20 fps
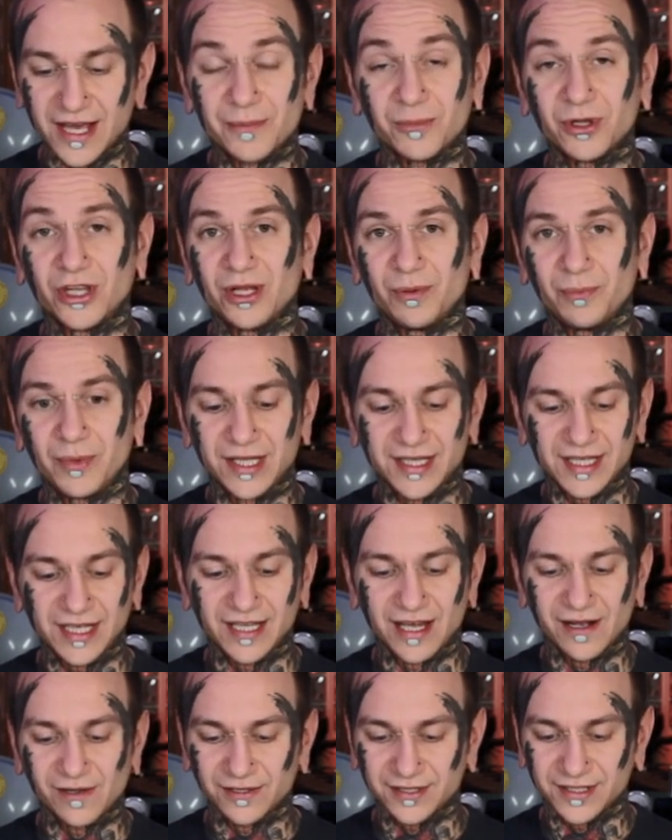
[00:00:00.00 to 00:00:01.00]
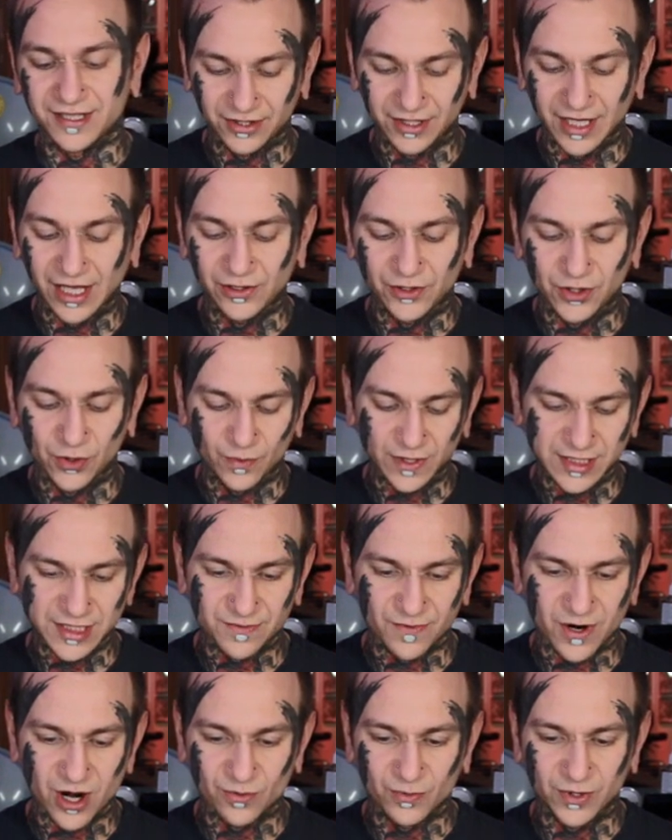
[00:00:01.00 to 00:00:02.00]
them a little bit and I'll tell you
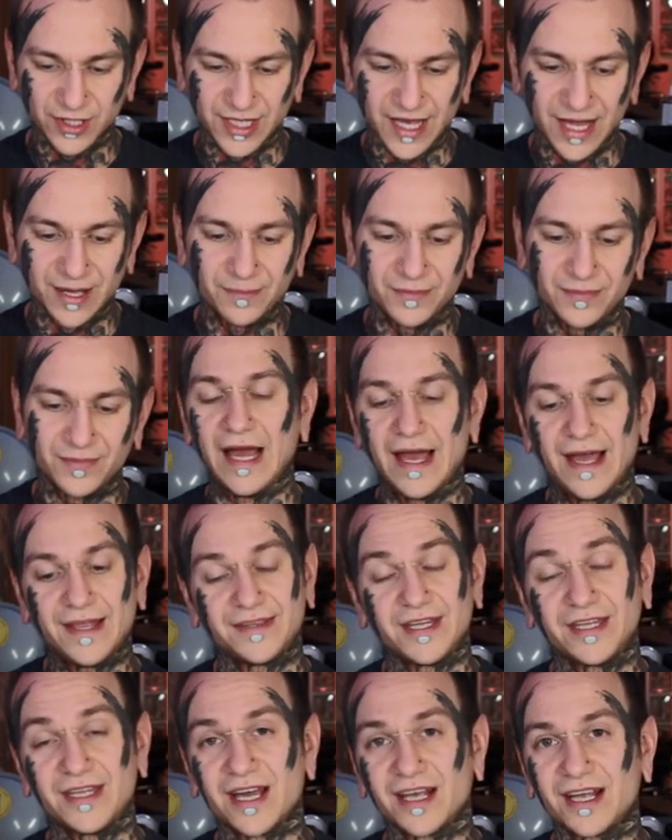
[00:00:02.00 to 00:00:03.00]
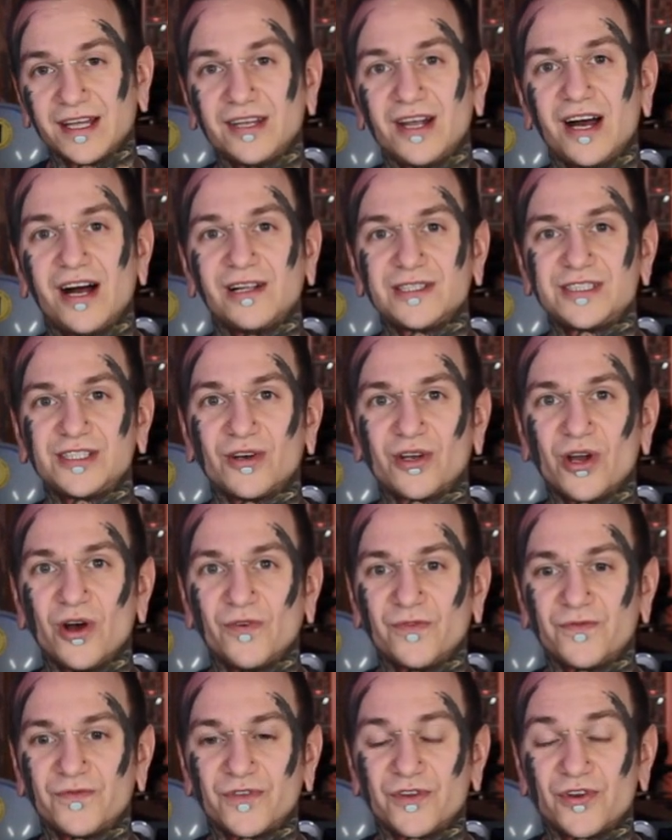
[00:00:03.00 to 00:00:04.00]
what's wrong with them. And then I'm gonna also
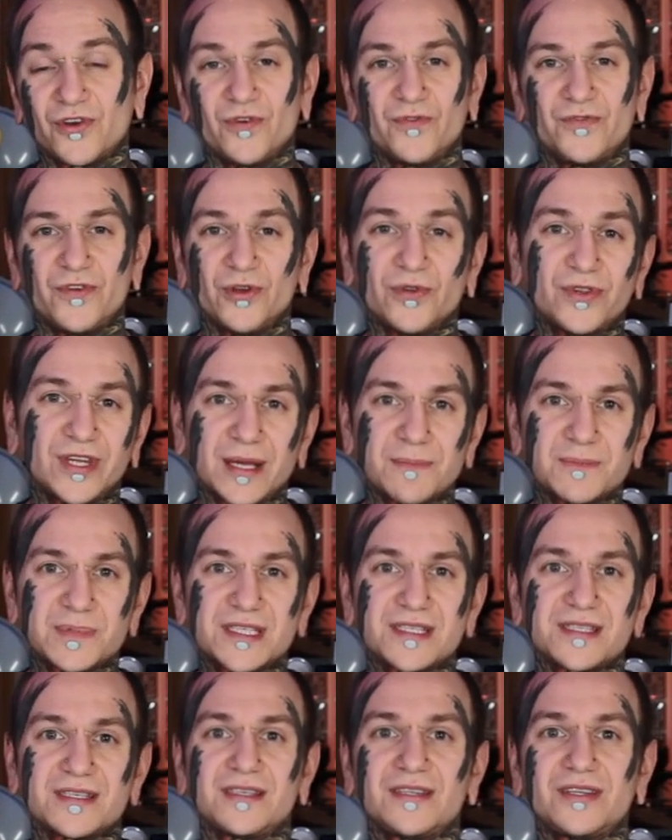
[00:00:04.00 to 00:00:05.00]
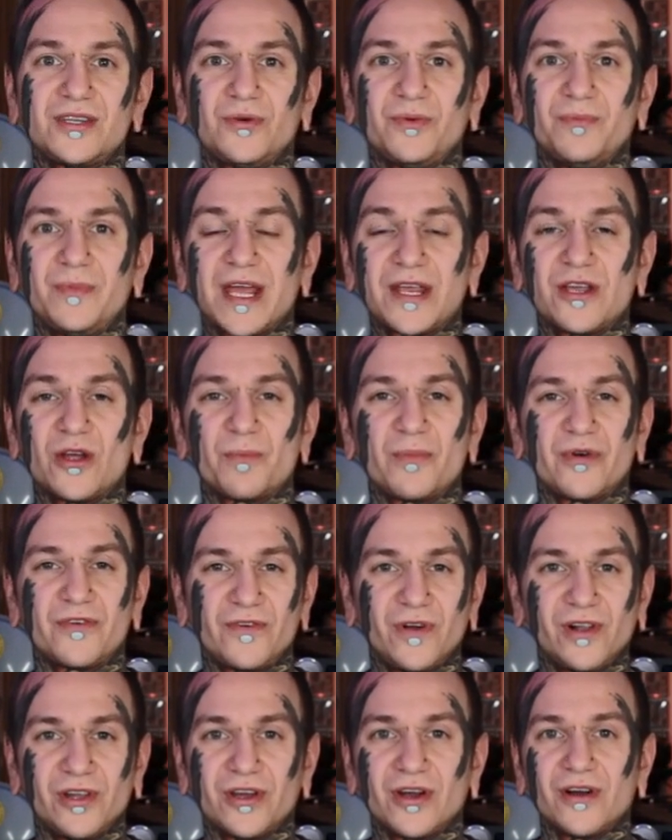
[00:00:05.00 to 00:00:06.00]
go through a few tips to make your
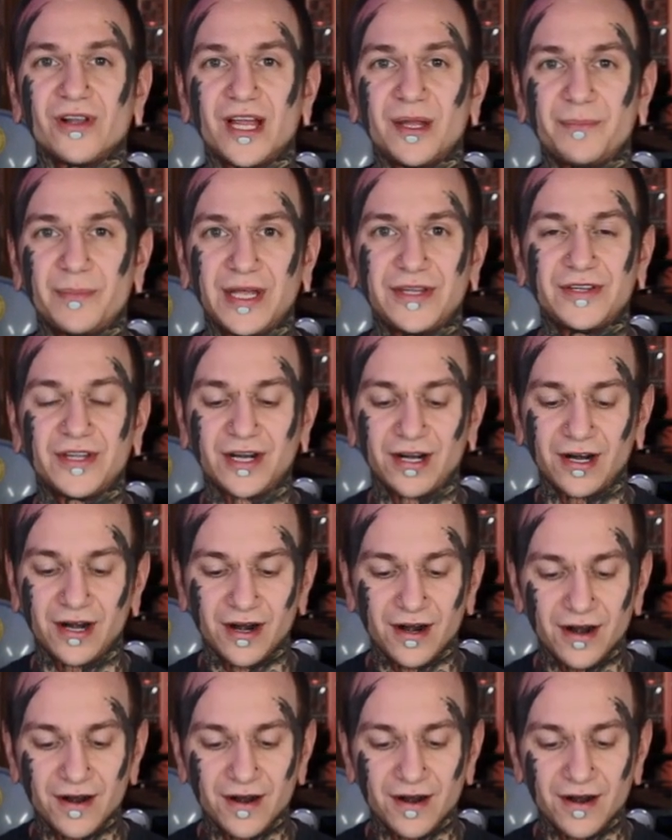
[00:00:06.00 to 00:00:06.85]
portfolio a lot better.